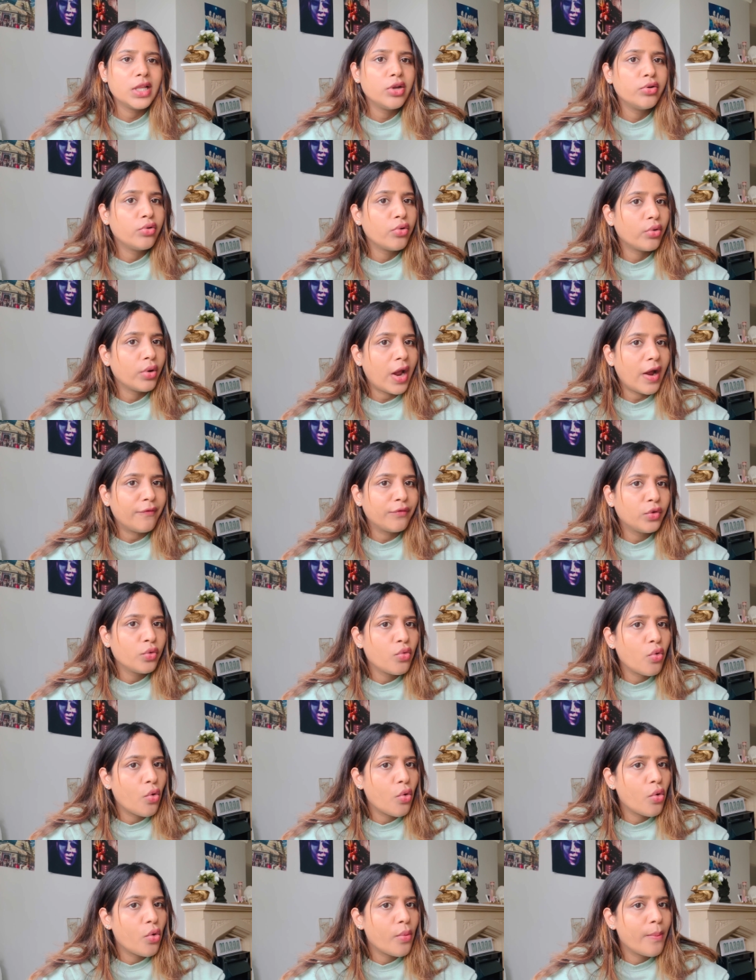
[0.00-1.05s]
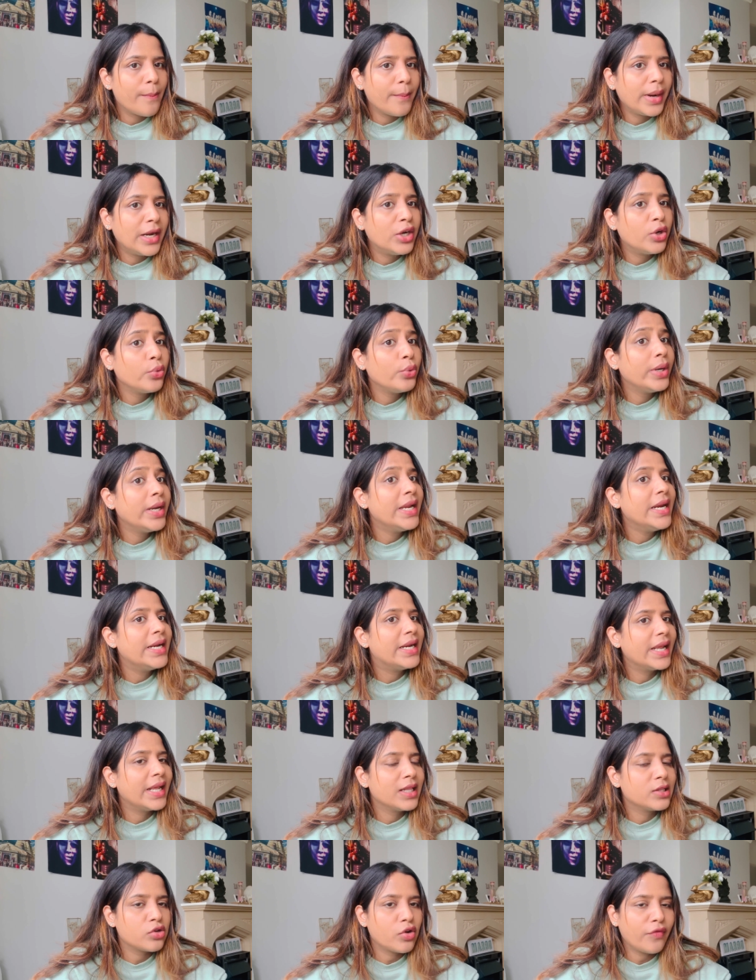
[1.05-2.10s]
you don't have to go into
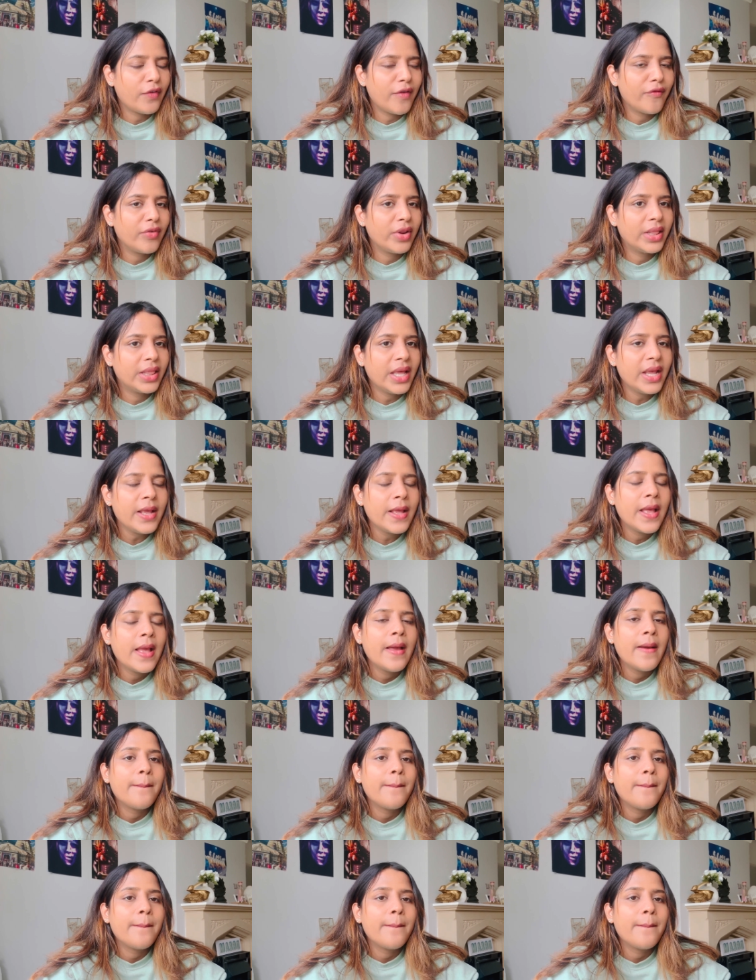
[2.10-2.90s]
details of everything,